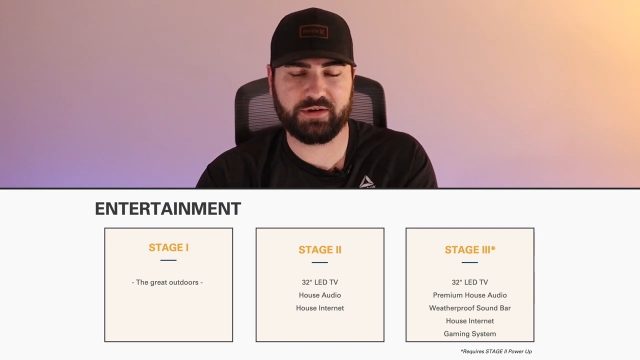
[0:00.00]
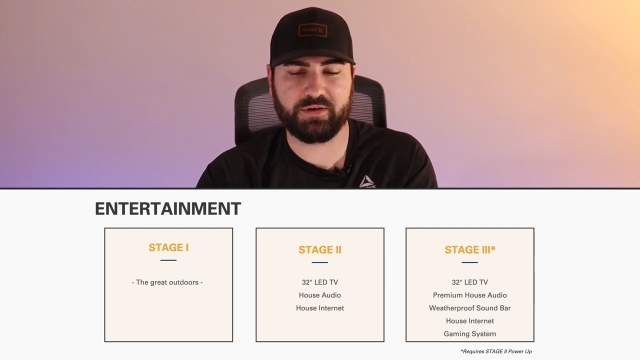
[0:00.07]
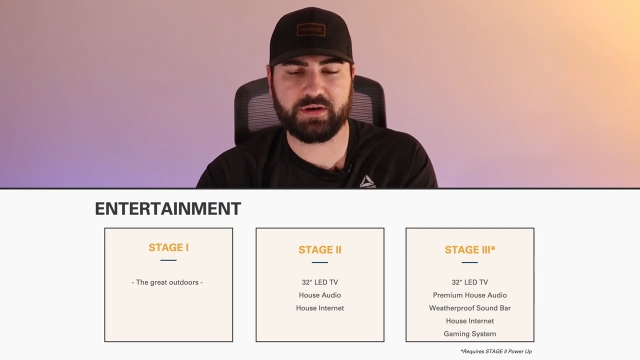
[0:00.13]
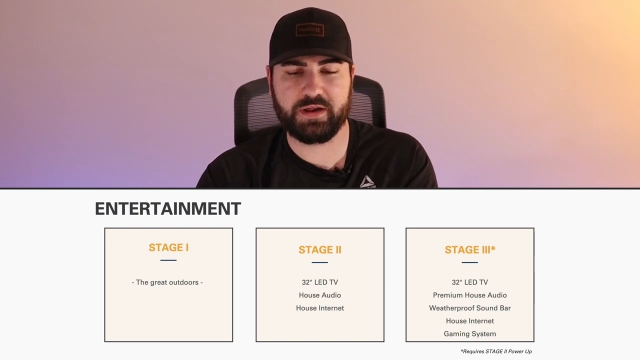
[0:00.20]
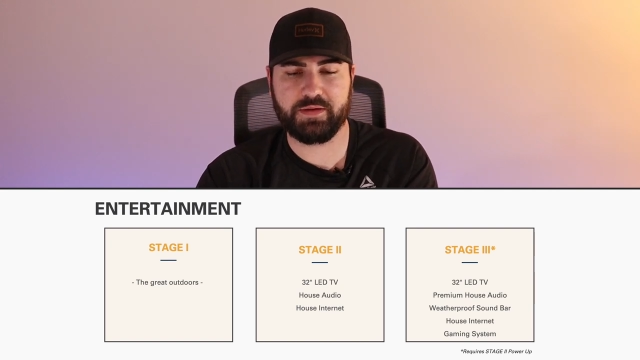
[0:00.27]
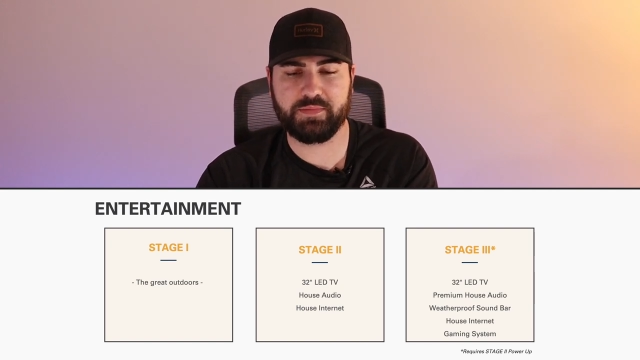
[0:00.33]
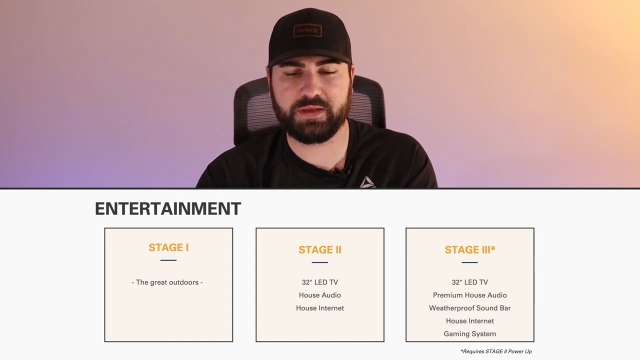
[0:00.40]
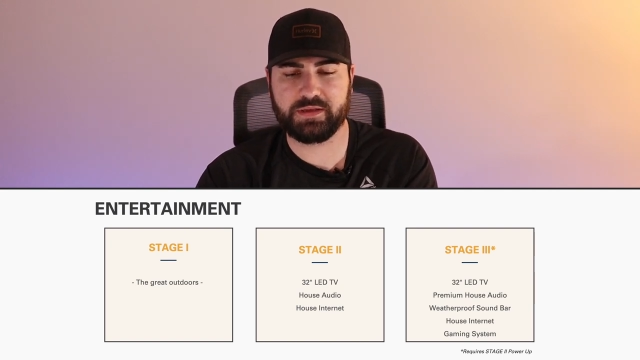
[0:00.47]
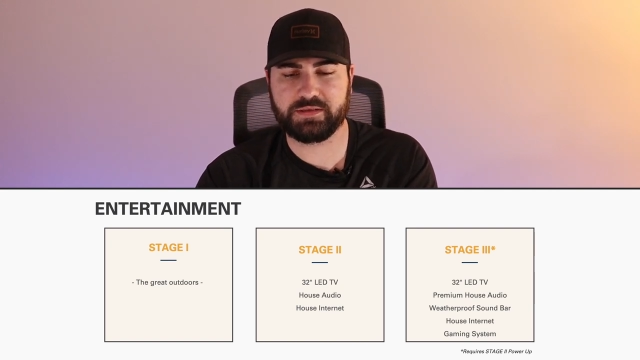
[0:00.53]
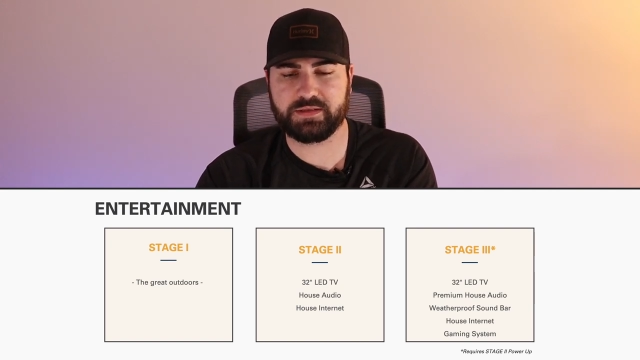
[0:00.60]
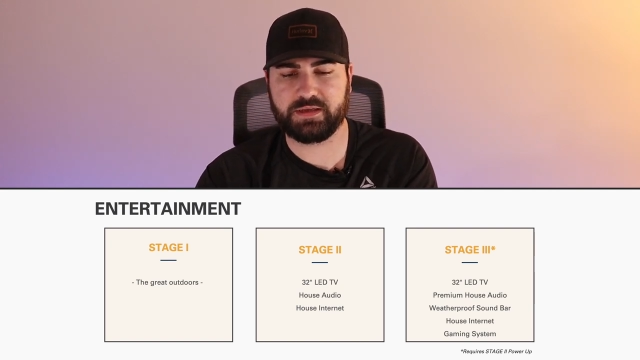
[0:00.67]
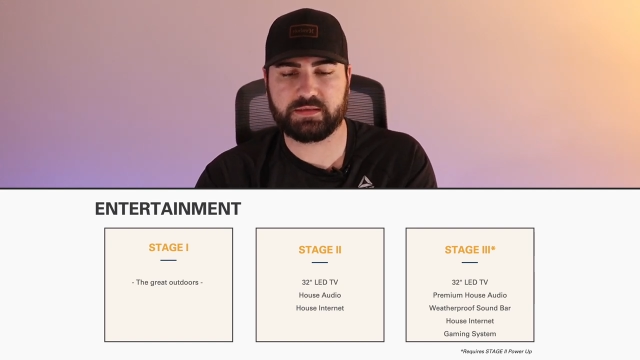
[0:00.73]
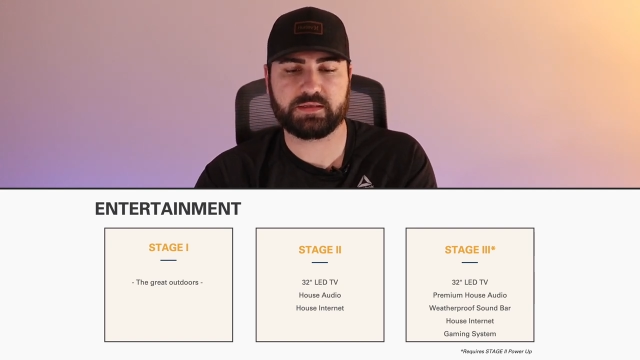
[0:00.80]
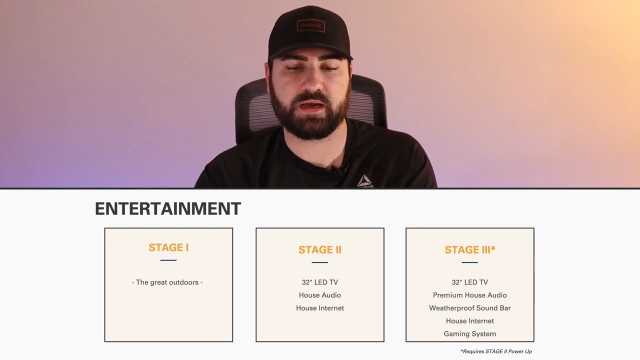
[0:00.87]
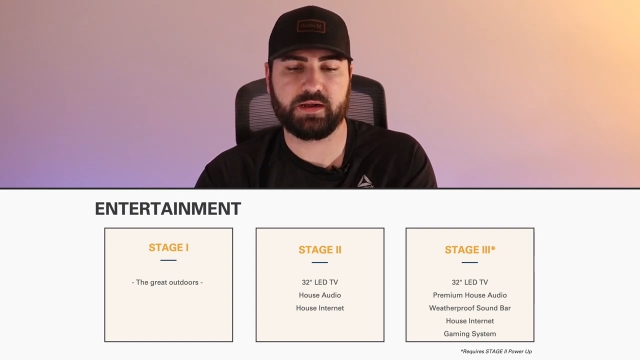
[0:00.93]
internet means.
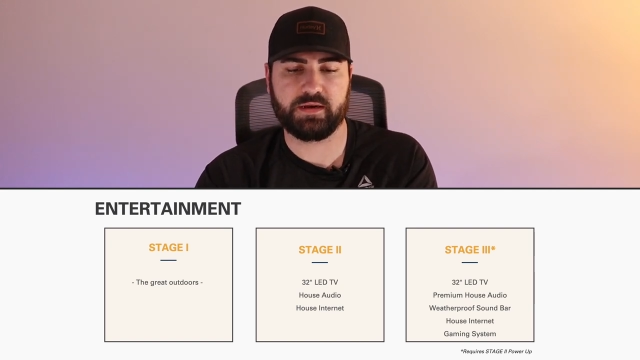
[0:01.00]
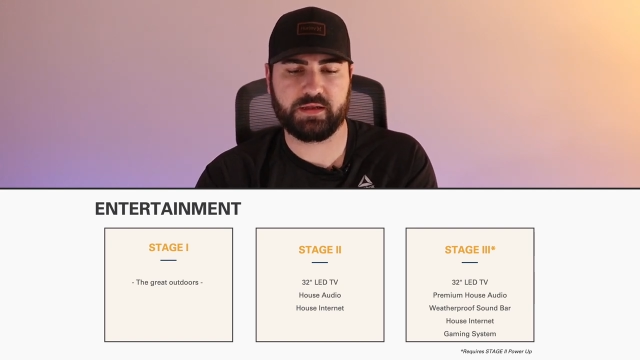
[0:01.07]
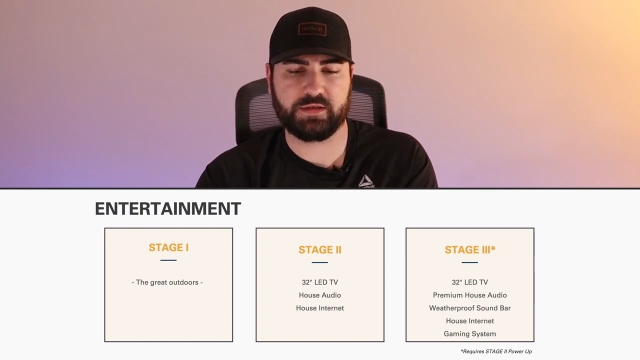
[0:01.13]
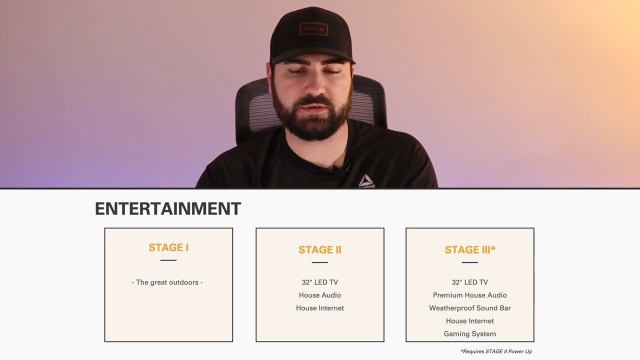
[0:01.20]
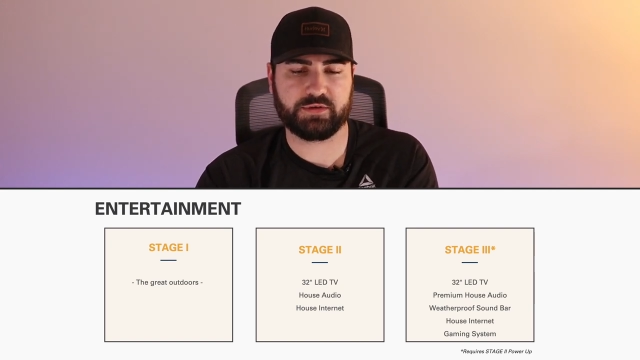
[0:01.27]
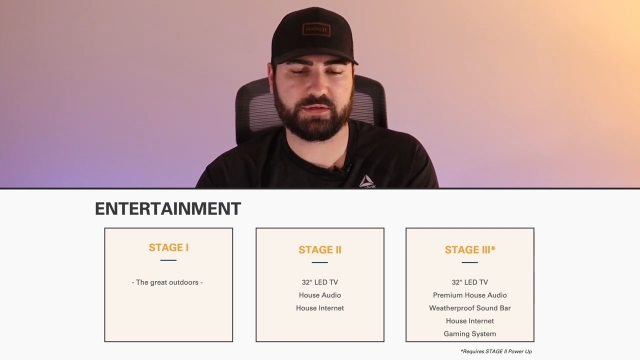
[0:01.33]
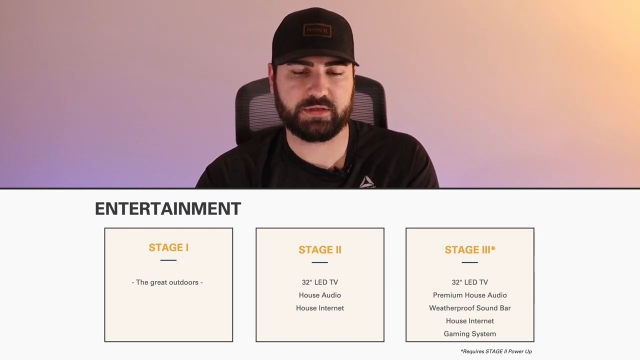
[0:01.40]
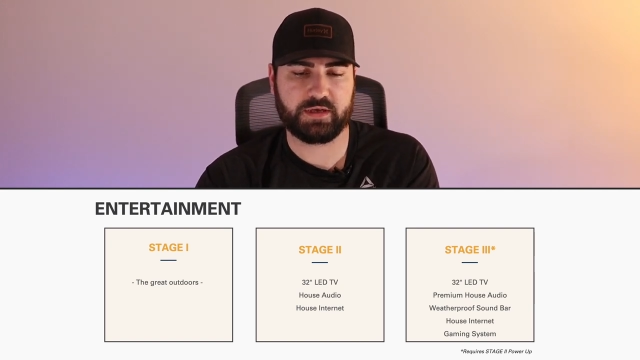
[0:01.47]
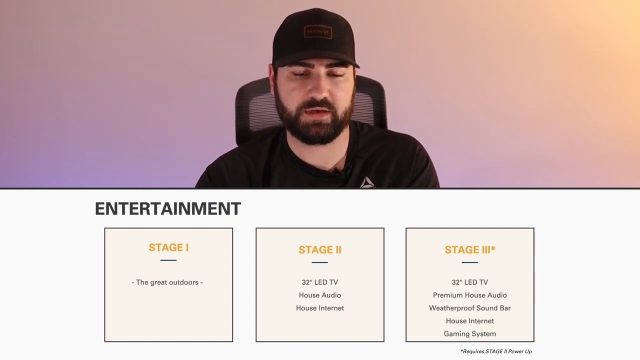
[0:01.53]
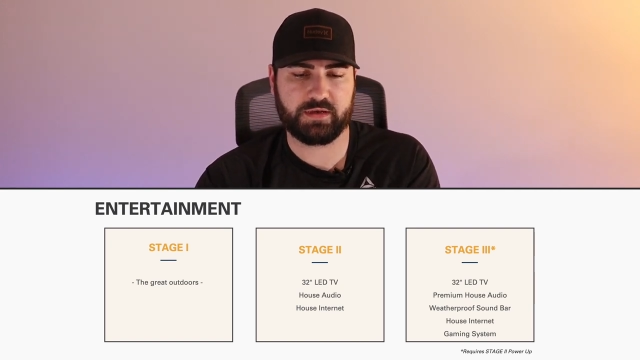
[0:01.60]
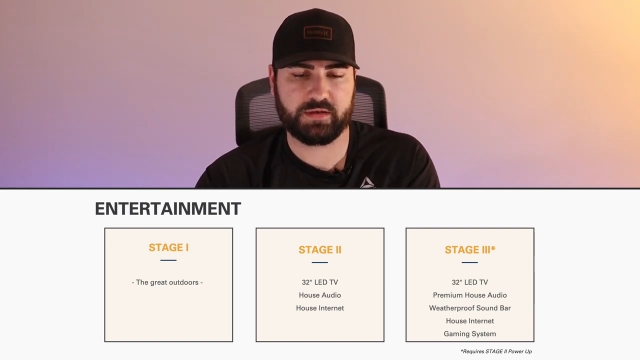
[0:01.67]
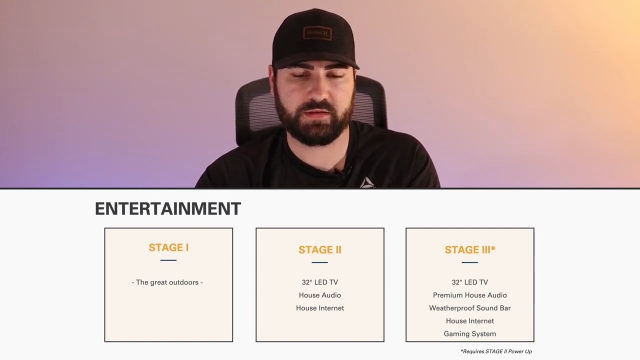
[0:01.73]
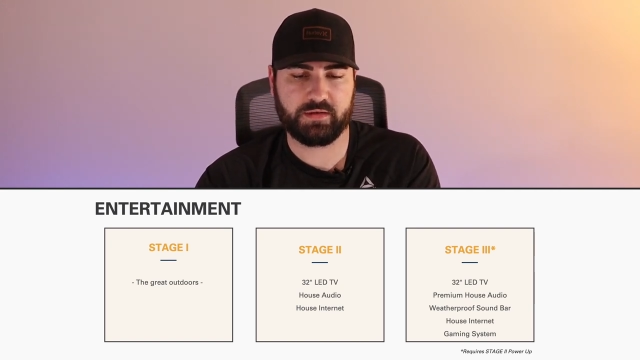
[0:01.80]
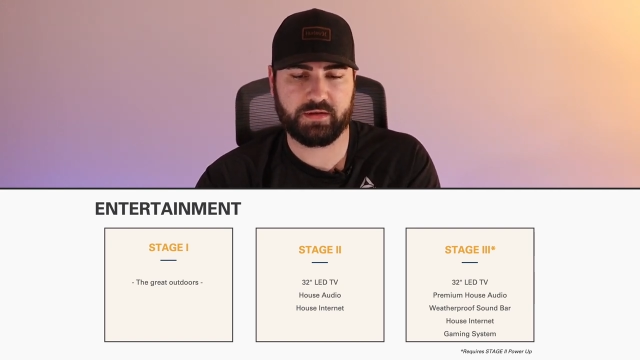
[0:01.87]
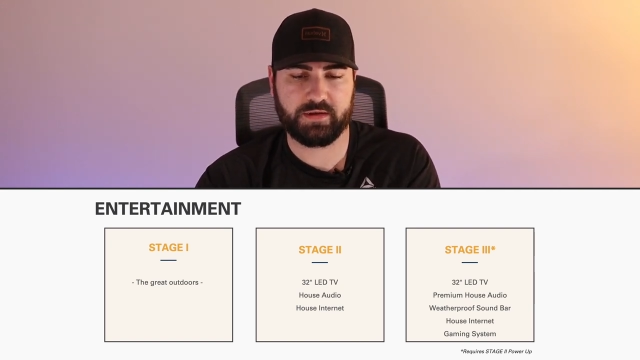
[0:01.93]
That's kind of interesting.